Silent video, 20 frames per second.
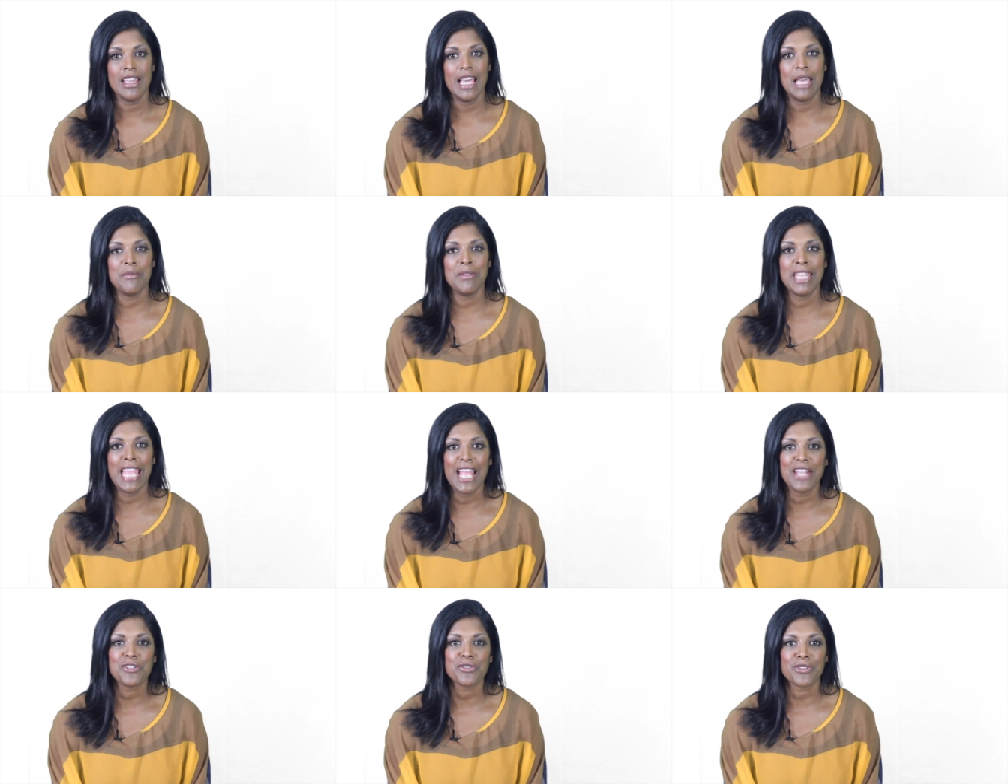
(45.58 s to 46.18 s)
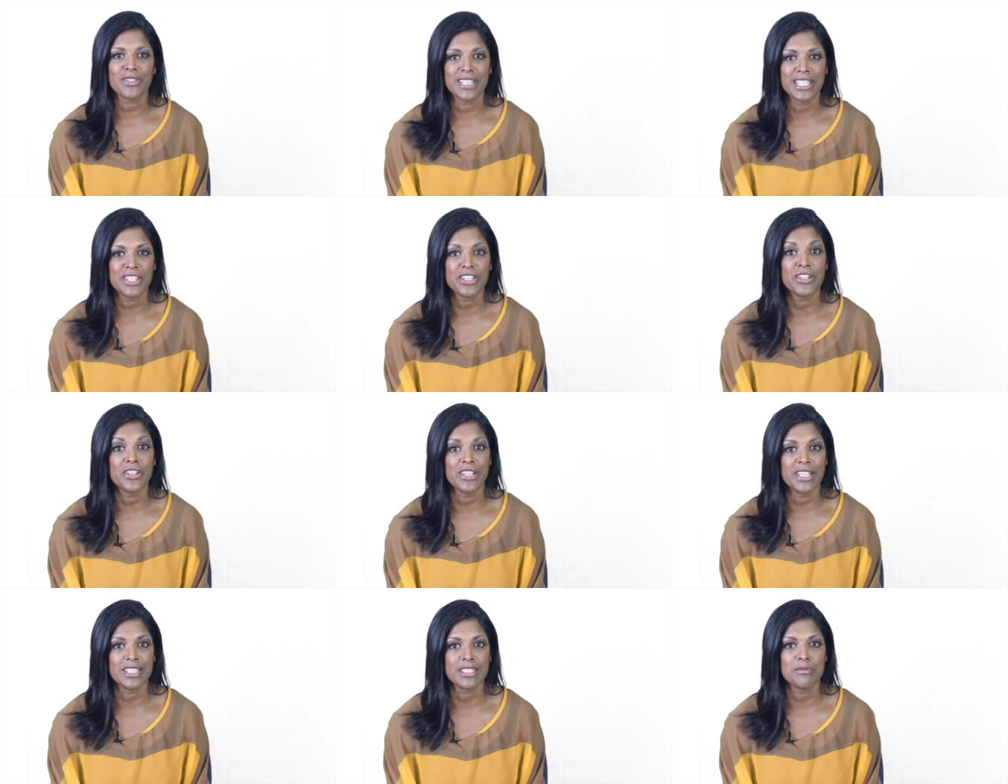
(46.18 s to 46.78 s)
I'm a naturally
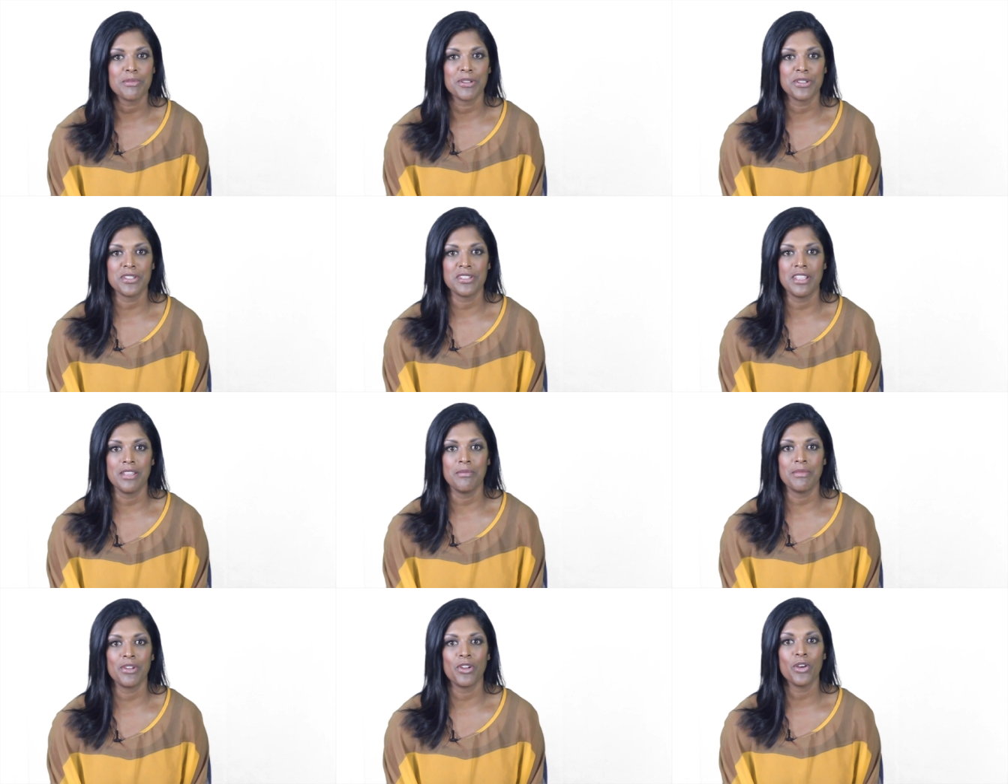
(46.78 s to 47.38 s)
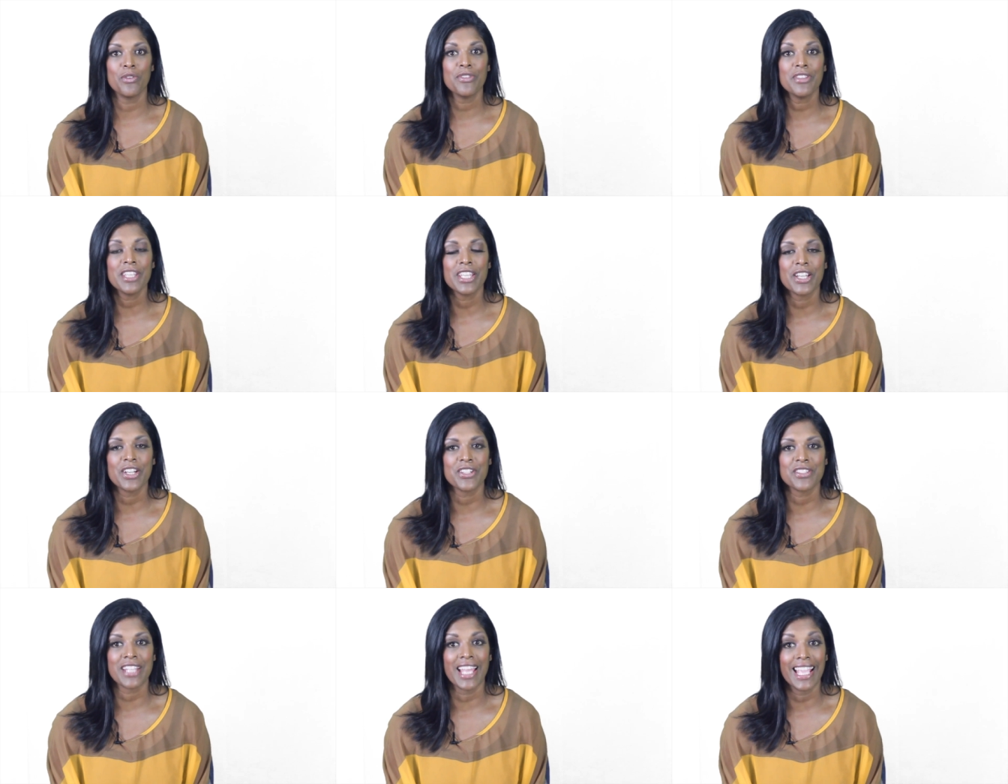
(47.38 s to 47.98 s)
curious person, but over the
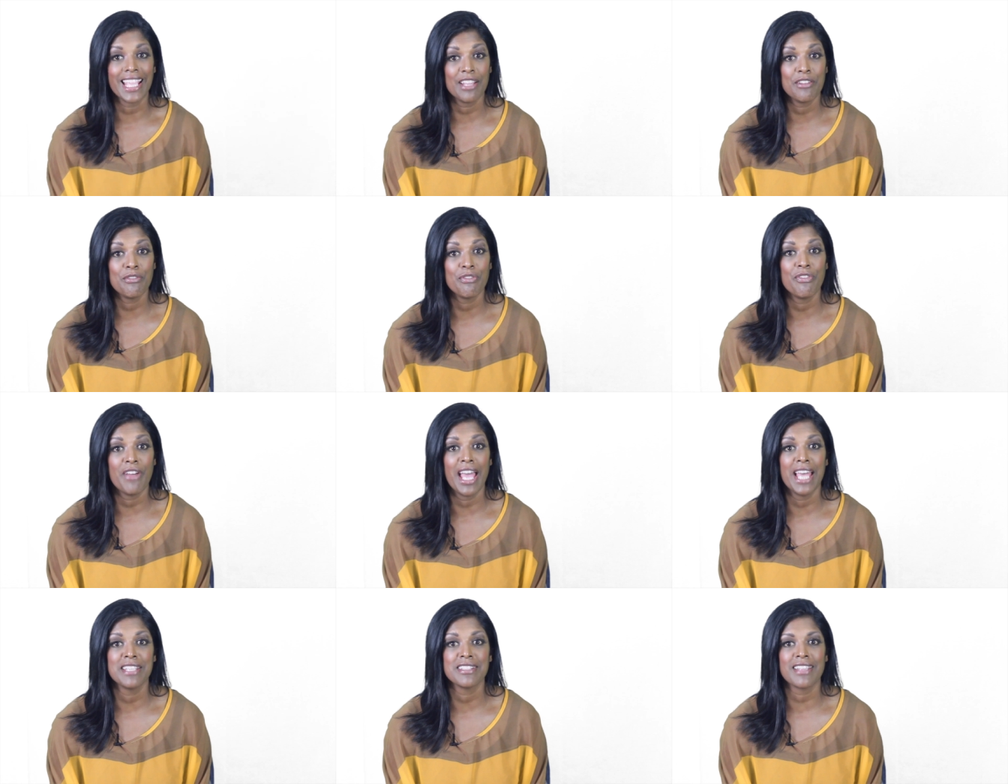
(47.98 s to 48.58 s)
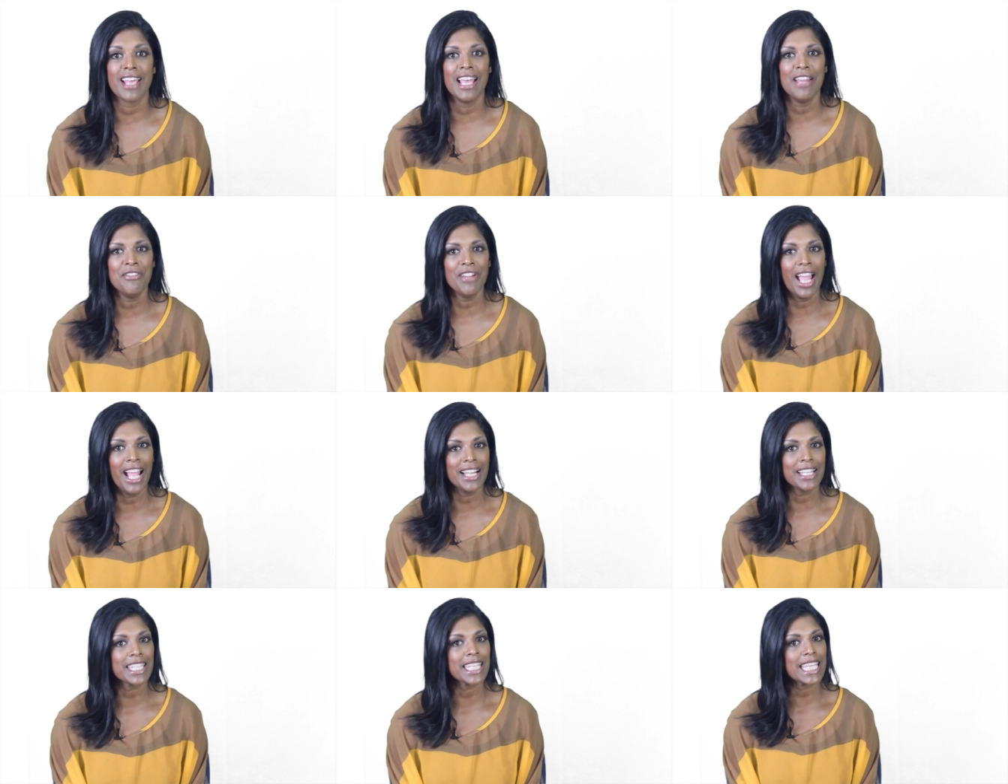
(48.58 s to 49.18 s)
years, I confess I've
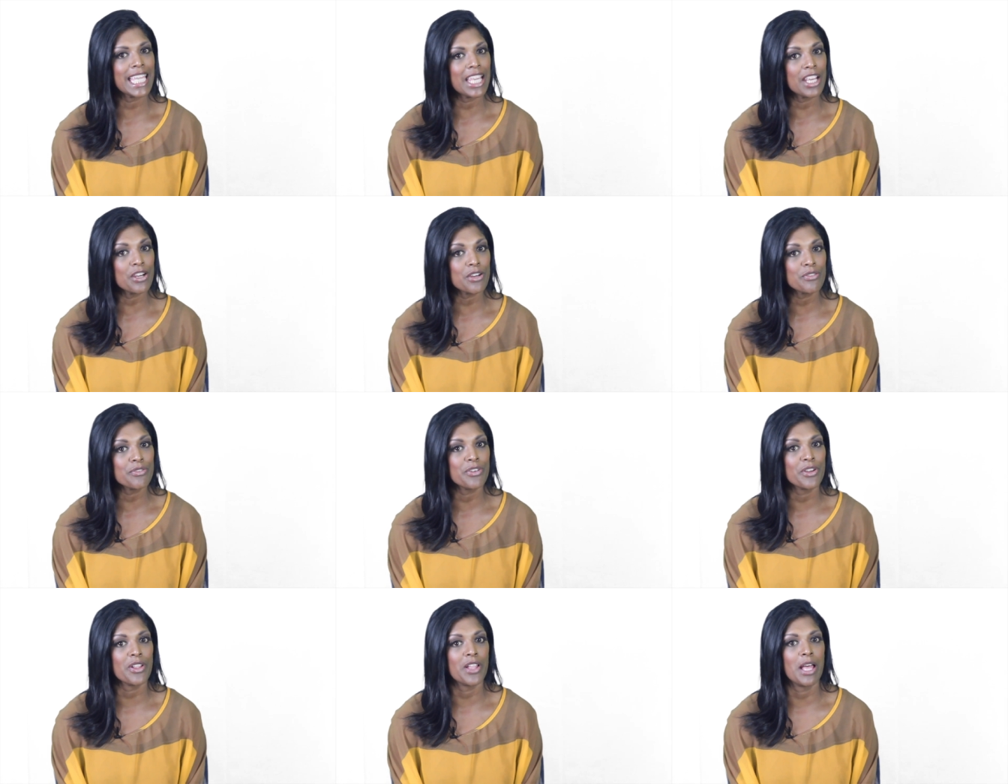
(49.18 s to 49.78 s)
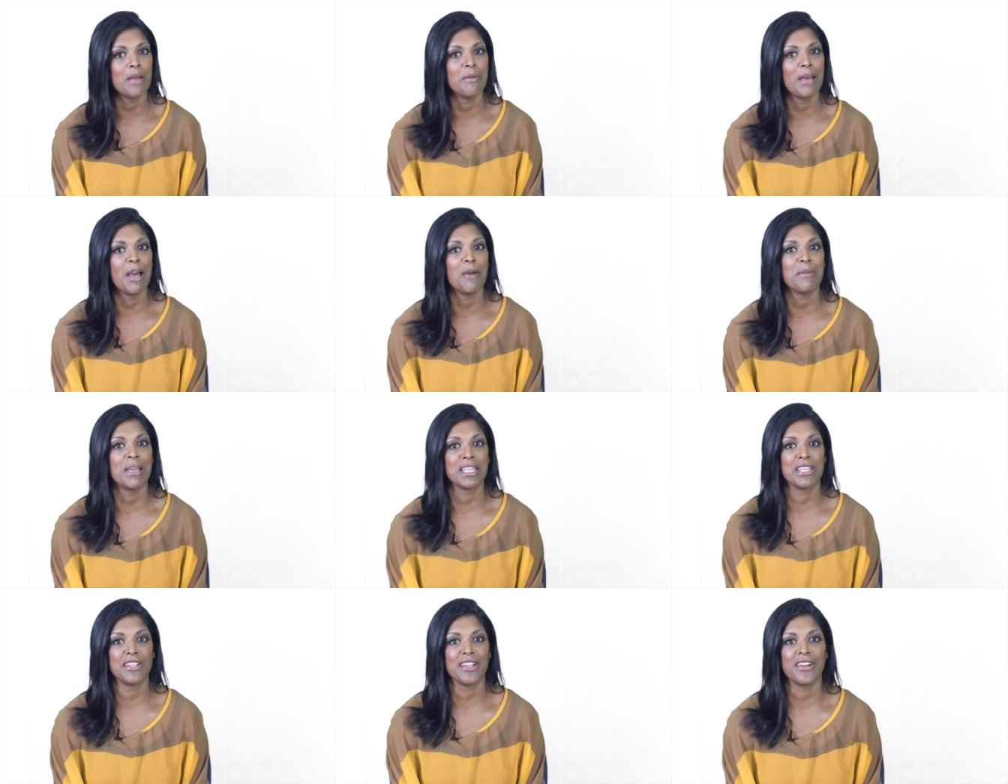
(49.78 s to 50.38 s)
gotten careful about
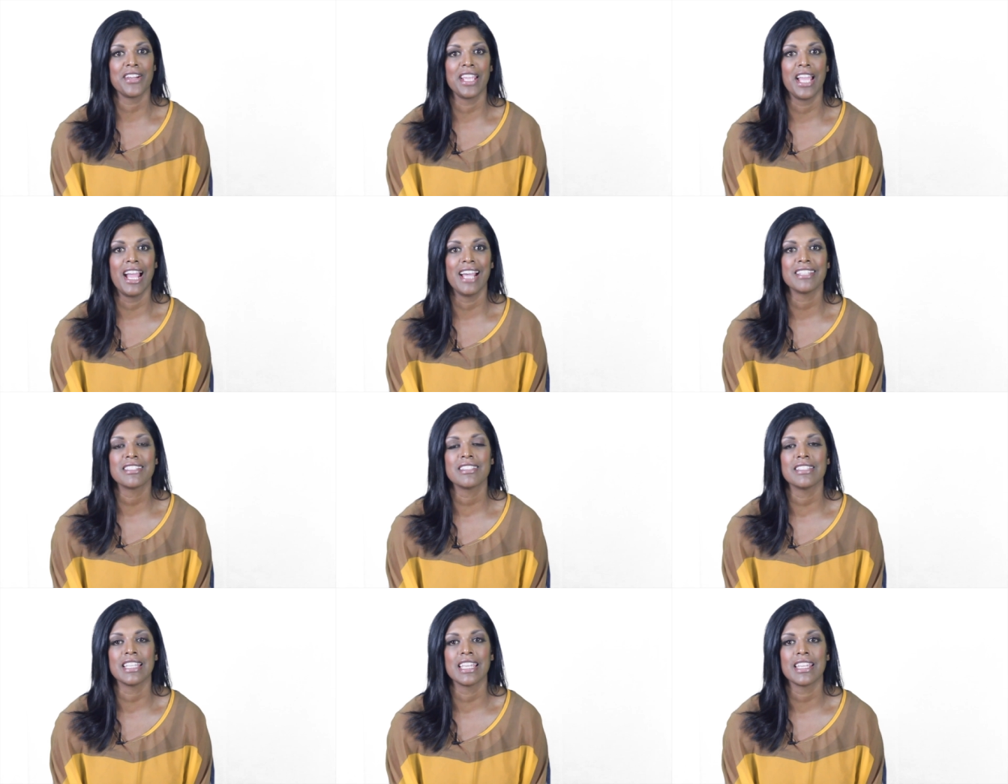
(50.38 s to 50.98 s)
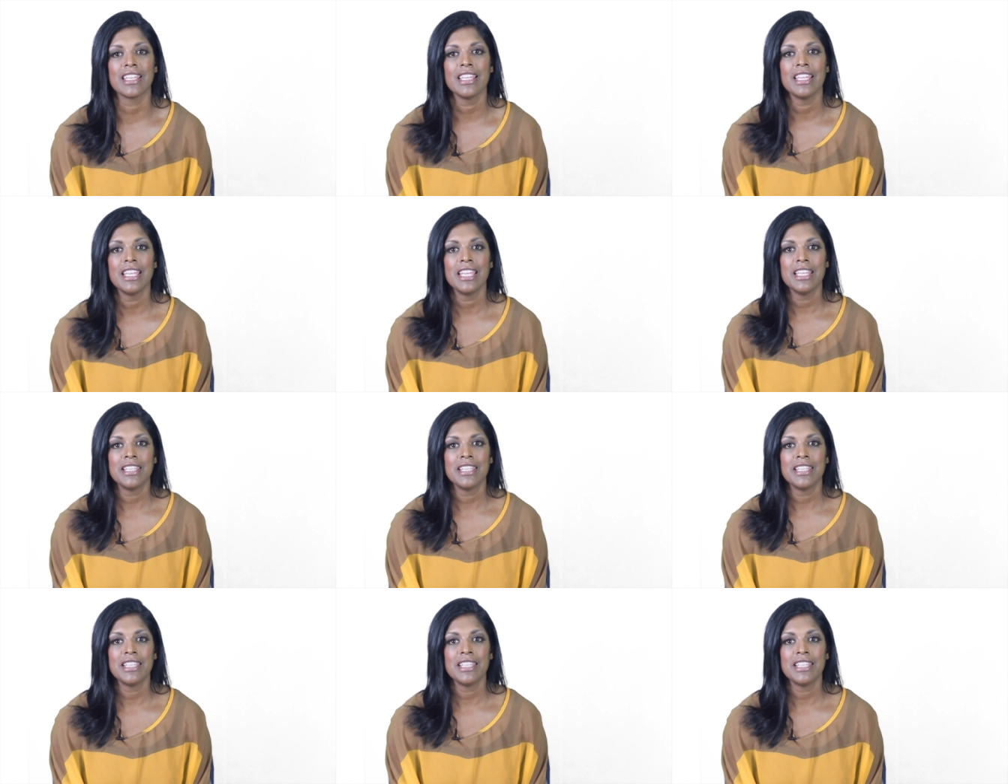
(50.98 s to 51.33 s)
my curiosity.